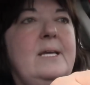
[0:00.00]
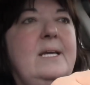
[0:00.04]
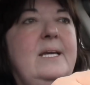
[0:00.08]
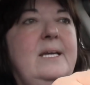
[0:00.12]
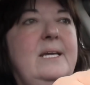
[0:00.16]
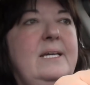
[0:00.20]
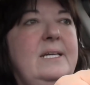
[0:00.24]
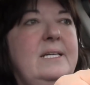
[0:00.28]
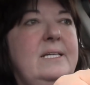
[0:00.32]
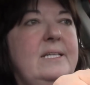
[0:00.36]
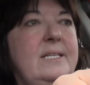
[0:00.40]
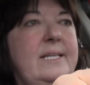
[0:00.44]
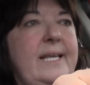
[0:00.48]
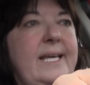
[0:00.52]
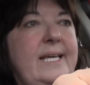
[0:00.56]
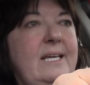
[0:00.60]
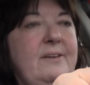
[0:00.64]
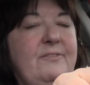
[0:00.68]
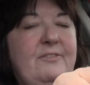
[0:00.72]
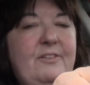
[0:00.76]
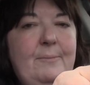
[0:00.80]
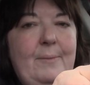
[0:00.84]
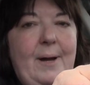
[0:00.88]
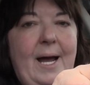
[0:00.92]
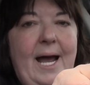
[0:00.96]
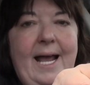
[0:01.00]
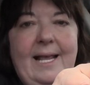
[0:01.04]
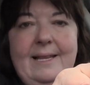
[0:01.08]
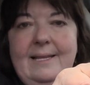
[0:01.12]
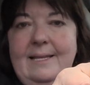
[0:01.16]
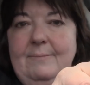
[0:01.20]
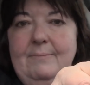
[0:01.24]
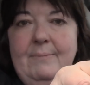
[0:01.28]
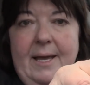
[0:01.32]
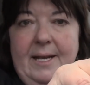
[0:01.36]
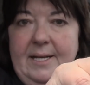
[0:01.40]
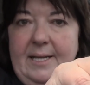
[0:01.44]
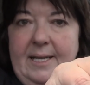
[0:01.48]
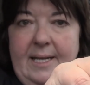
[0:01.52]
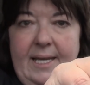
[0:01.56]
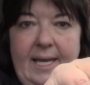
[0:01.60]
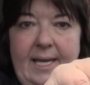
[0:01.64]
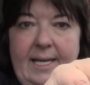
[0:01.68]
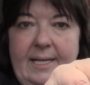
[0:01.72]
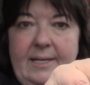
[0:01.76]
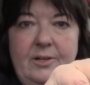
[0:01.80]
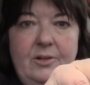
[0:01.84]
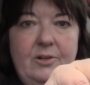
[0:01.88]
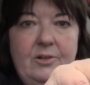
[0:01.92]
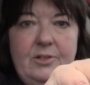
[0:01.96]
Like if I'm highly
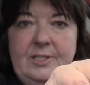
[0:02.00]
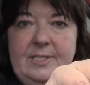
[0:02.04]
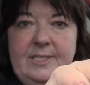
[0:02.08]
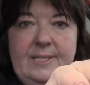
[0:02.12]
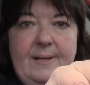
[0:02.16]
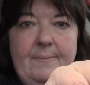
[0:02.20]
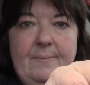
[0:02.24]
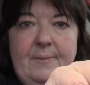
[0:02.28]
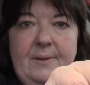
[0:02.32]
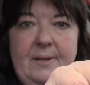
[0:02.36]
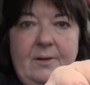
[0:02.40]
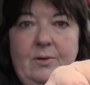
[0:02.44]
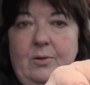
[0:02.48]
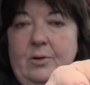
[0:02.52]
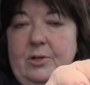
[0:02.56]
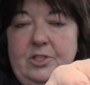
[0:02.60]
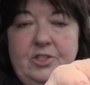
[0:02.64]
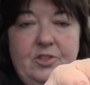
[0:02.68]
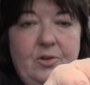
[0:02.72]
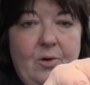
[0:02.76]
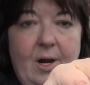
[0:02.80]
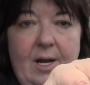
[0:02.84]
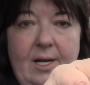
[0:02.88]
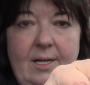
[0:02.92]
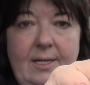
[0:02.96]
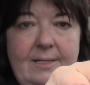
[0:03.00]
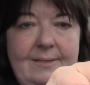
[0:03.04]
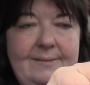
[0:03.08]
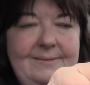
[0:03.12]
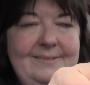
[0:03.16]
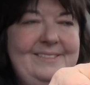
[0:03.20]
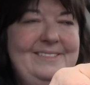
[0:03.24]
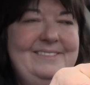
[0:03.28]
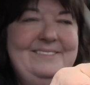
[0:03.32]
medicated or something, or drunk.